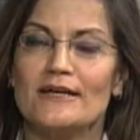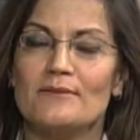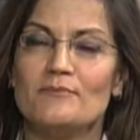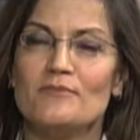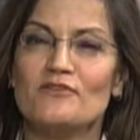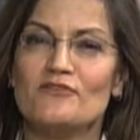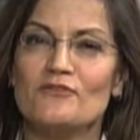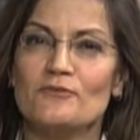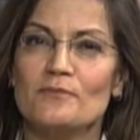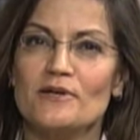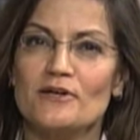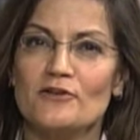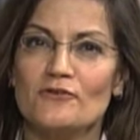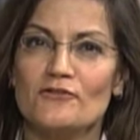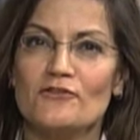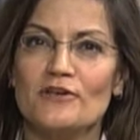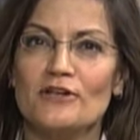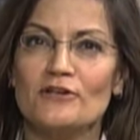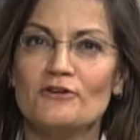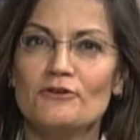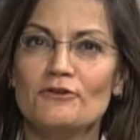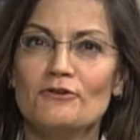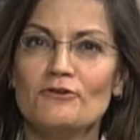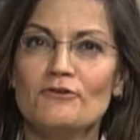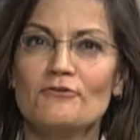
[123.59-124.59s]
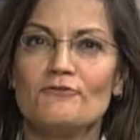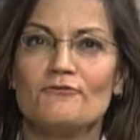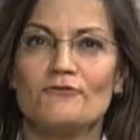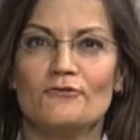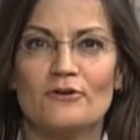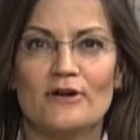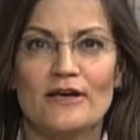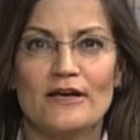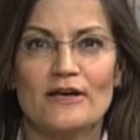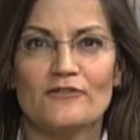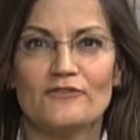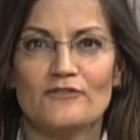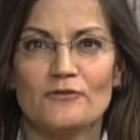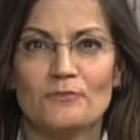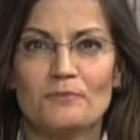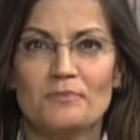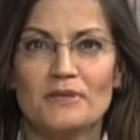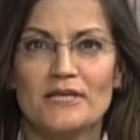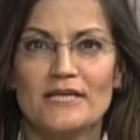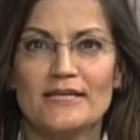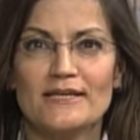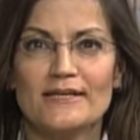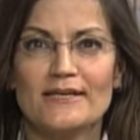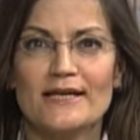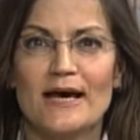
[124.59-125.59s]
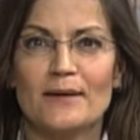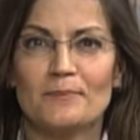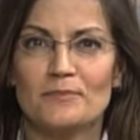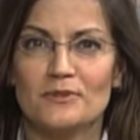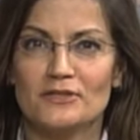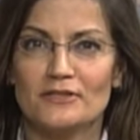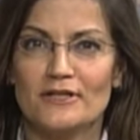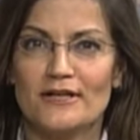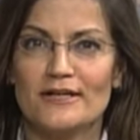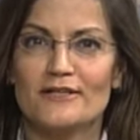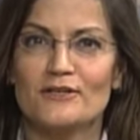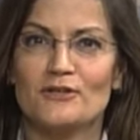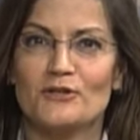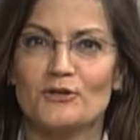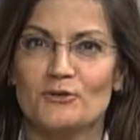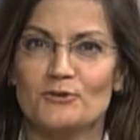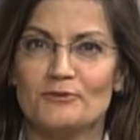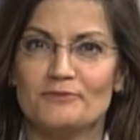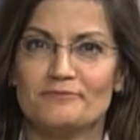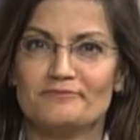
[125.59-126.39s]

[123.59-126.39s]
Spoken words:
I'm Isabel Sender for S&P Capital IQ.